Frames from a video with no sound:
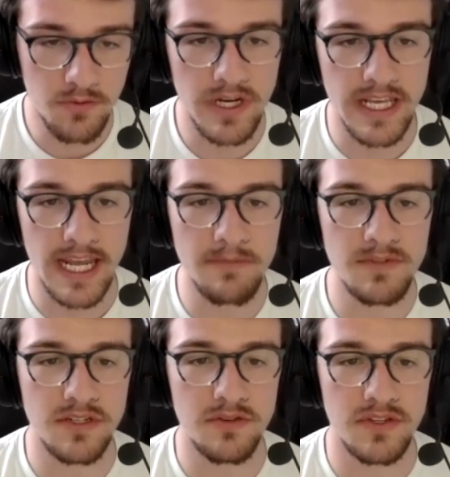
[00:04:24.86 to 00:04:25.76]
it came
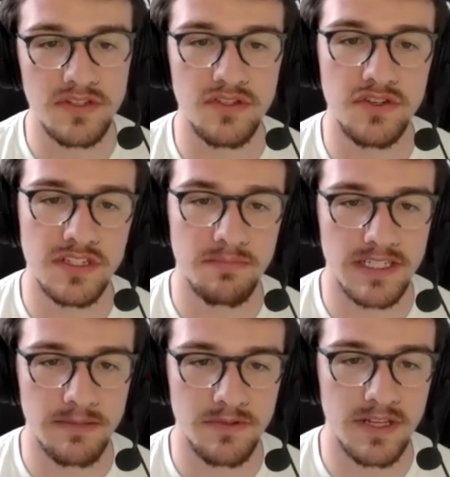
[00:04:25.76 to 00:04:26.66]
to the students'
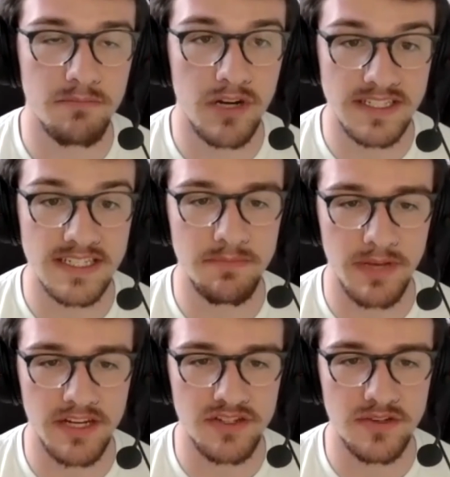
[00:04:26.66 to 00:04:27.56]

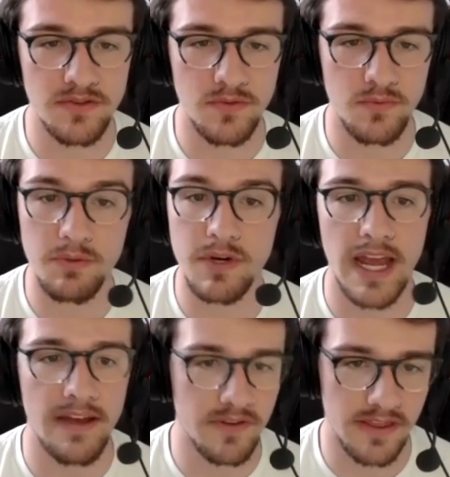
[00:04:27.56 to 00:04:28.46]
participation, we were
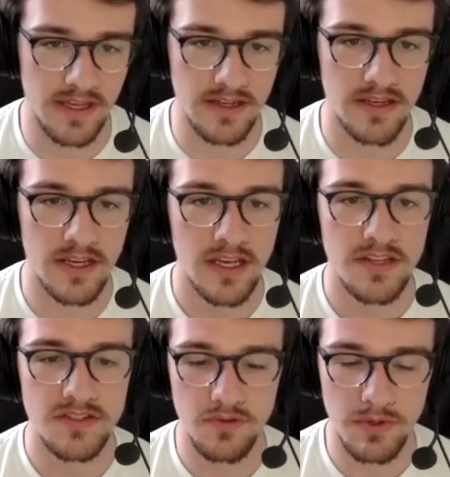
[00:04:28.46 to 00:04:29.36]
everything.
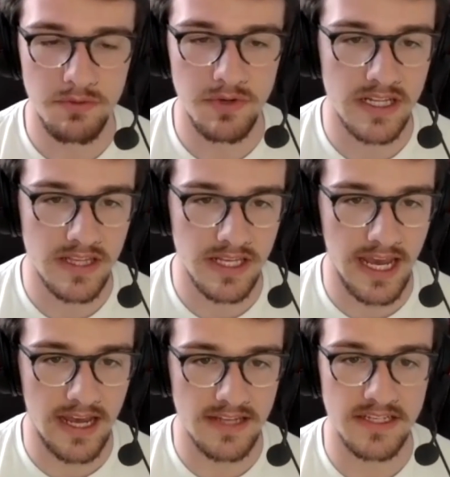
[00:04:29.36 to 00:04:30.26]
So we were in the
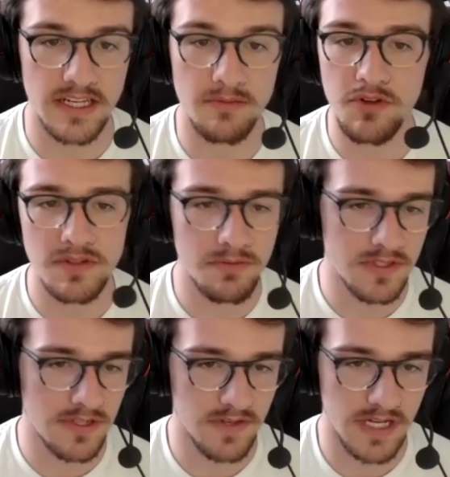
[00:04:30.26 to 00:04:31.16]
cast in multiple
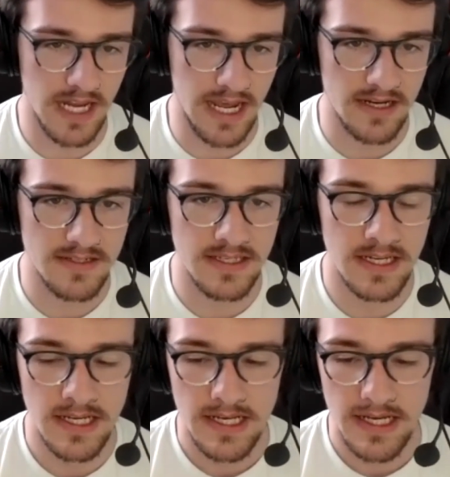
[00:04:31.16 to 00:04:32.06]
different acts.
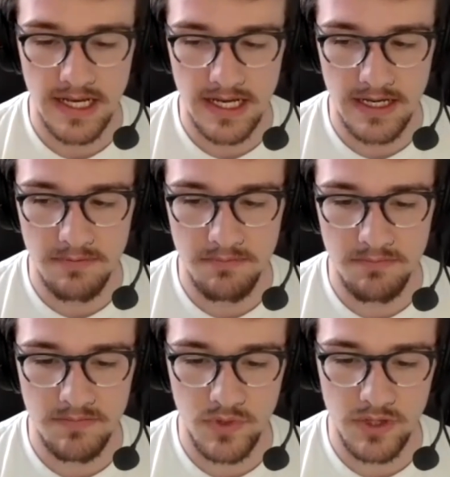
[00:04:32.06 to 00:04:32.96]

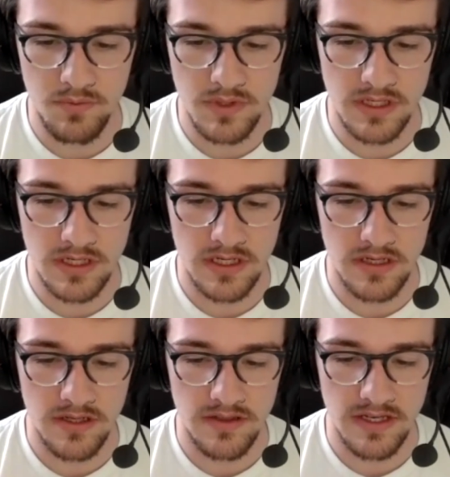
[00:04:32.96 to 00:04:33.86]
We were
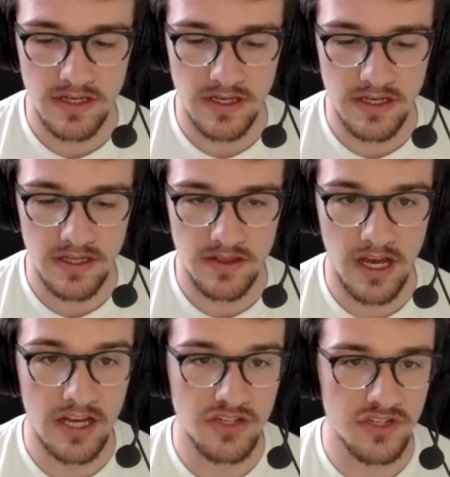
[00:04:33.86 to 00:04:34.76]
the
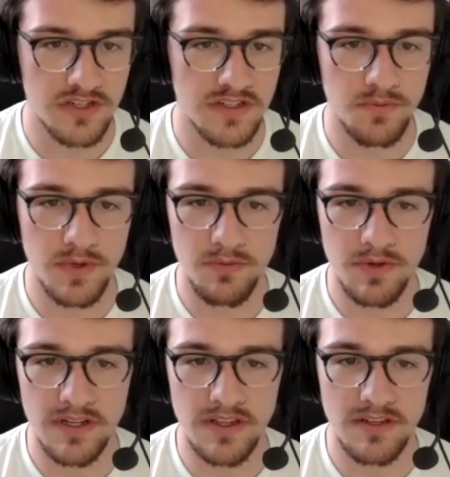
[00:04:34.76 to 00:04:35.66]
ushers. We
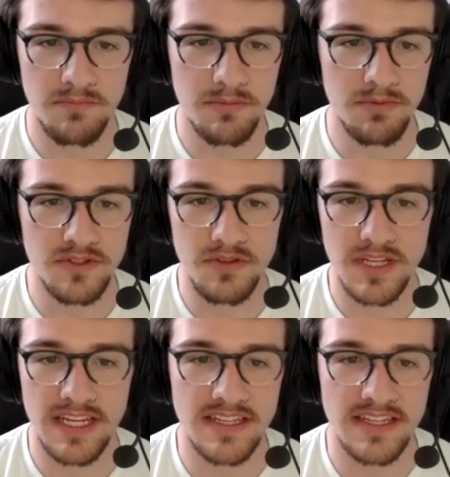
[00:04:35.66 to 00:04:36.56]
were the people doing
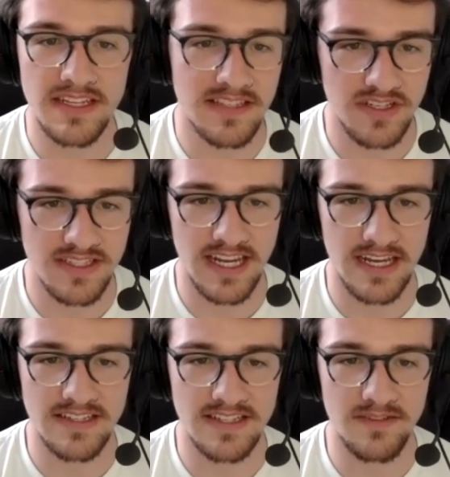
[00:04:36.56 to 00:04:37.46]
concession
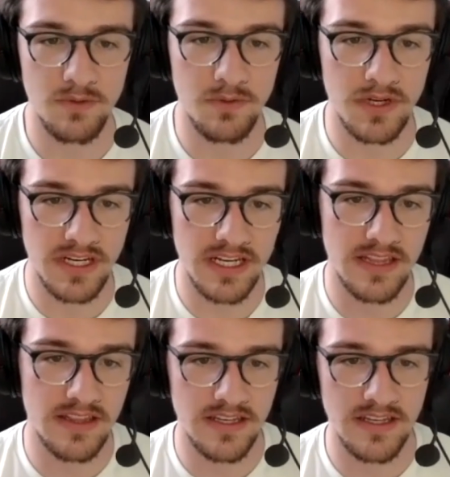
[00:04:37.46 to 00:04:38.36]
stands. If we weren't
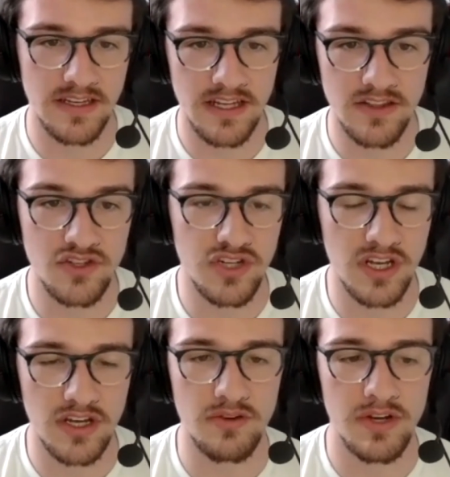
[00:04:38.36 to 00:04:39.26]
in the show,